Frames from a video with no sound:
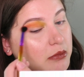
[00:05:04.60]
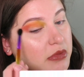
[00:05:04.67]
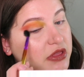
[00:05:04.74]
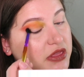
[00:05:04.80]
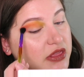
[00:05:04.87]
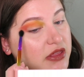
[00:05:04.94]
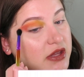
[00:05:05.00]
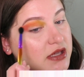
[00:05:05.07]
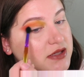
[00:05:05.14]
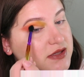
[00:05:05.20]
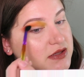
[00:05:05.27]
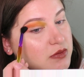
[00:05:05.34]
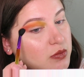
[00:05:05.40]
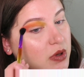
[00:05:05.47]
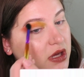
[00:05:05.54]
but
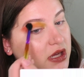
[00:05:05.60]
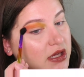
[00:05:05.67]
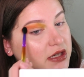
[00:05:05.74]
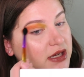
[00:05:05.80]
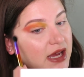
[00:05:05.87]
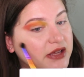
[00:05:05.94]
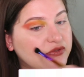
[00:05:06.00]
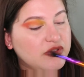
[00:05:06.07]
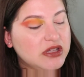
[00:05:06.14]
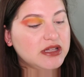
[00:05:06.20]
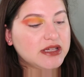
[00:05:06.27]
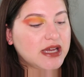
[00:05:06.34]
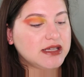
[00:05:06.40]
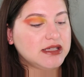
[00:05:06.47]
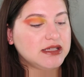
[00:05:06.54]
this one I feel
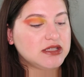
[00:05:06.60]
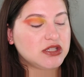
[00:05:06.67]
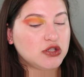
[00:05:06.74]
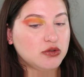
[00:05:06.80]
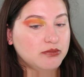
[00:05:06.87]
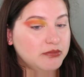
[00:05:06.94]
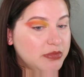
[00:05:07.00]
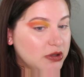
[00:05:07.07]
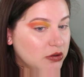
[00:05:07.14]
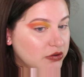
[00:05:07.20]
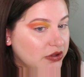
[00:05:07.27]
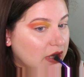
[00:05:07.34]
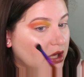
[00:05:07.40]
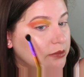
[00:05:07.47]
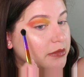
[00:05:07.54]
like I need to
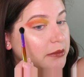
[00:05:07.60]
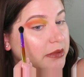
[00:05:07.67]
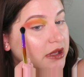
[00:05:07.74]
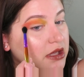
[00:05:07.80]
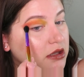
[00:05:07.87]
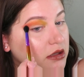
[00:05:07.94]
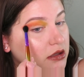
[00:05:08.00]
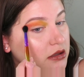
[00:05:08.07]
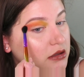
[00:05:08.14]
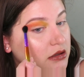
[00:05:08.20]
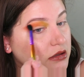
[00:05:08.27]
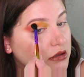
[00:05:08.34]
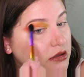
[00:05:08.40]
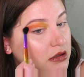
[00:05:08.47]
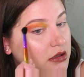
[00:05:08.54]
build up a bit.
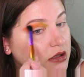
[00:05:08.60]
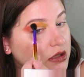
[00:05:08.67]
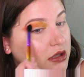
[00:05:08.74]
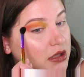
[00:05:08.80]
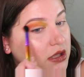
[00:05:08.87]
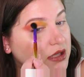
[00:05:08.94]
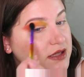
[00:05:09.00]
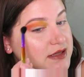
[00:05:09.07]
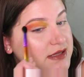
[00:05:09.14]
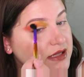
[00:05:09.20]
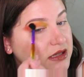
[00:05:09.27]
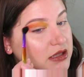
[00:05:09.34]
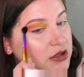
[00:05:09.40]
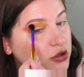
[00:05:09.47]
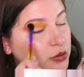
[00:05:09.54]
It's a
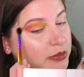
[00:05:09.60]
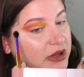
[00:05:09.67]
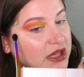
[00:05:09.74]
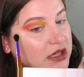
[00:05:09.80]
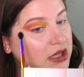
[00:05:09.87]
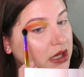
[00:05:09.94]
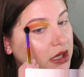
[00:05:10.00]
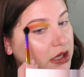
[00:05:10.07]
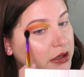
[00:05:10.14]
little bit